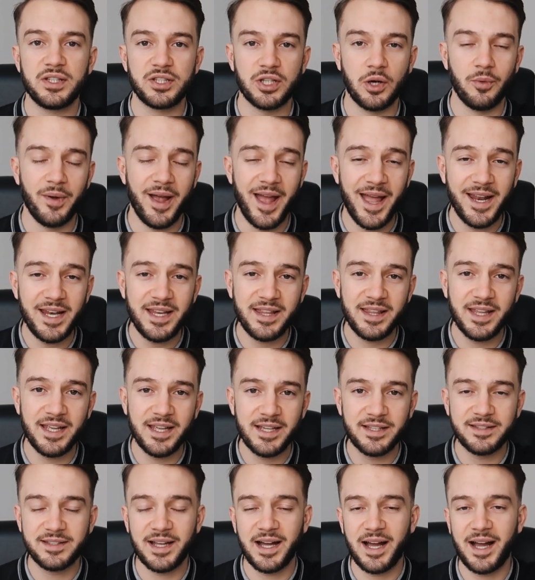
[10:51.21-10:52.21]
So
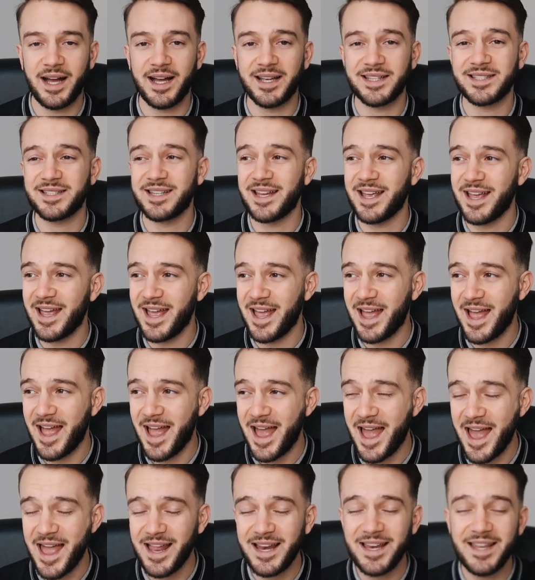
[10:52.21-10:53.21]
anything that has
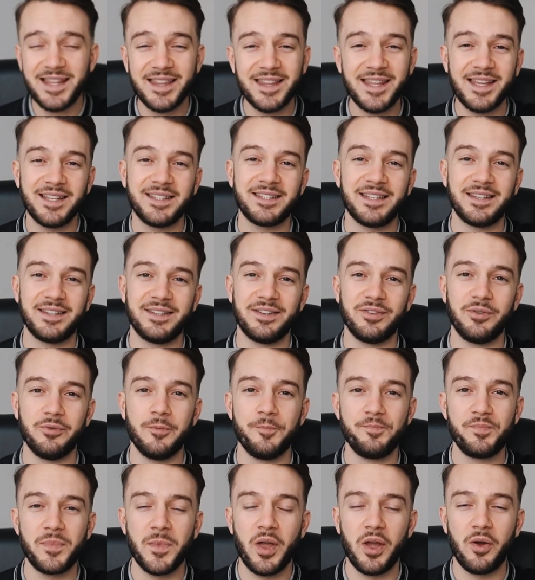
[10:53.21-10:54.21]
anything to
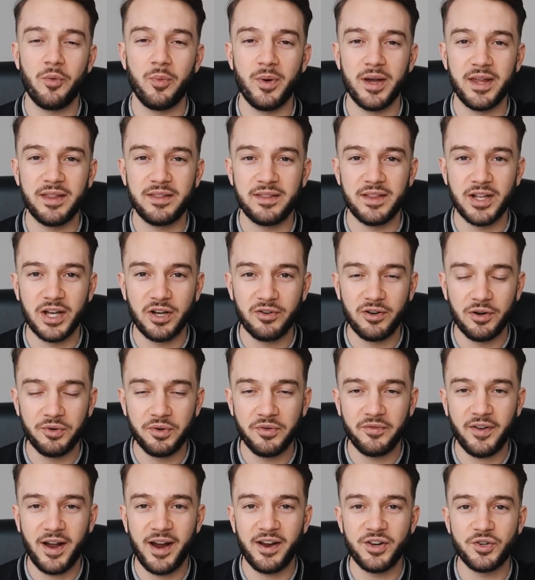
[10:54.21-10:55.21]
do with the
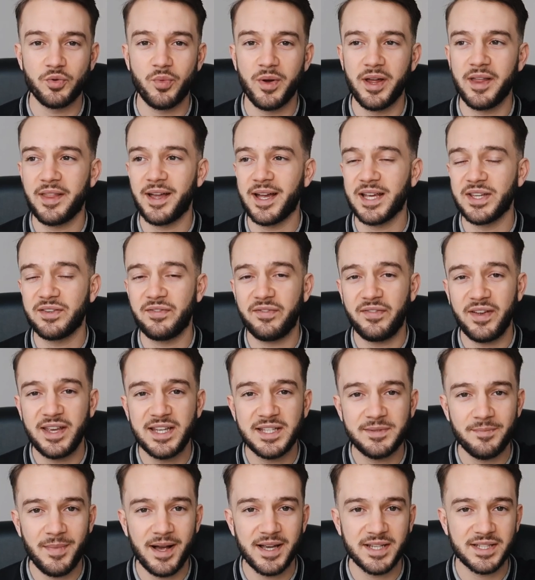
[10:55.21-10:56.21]
coronavirus, whether that is
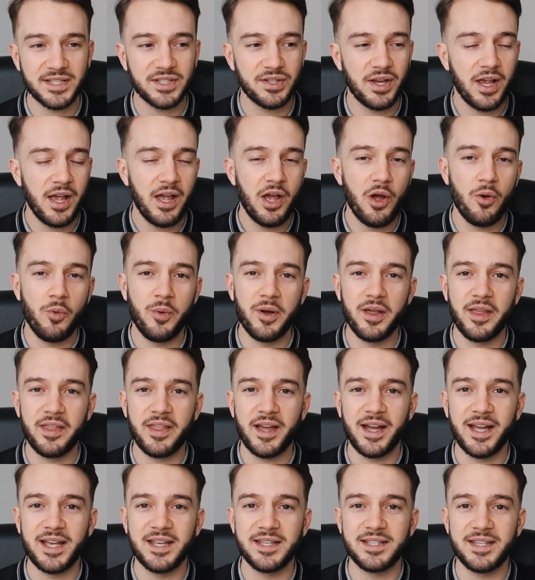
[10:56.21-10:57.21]
face masks, whether
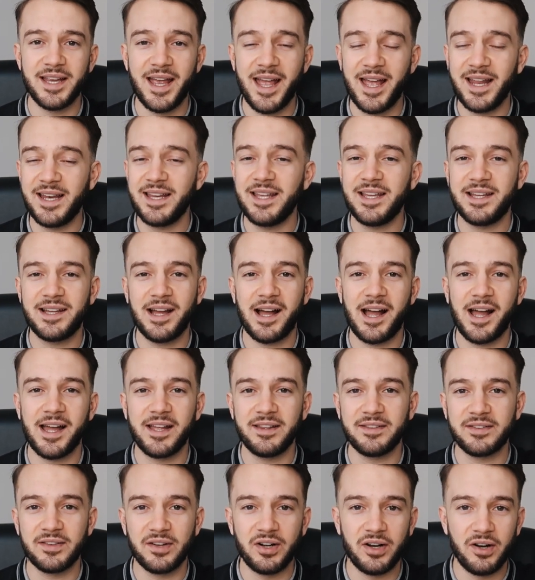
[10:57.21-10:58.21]
that is any
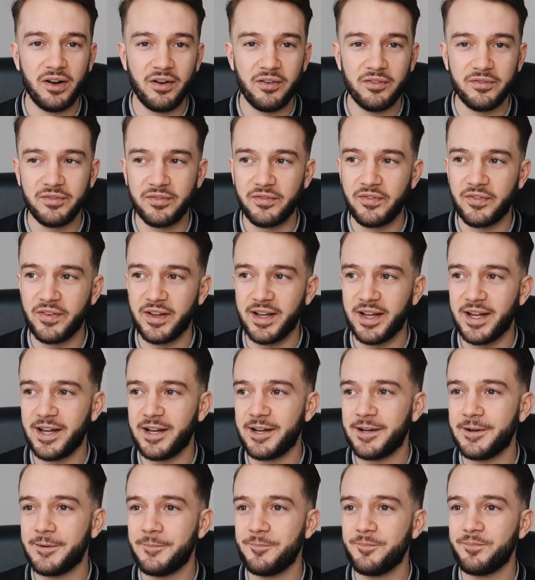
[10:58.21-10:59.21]
kind of
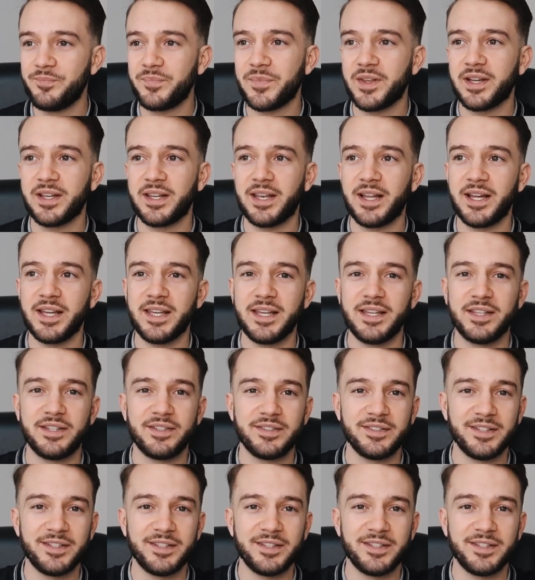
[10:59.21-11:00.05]
like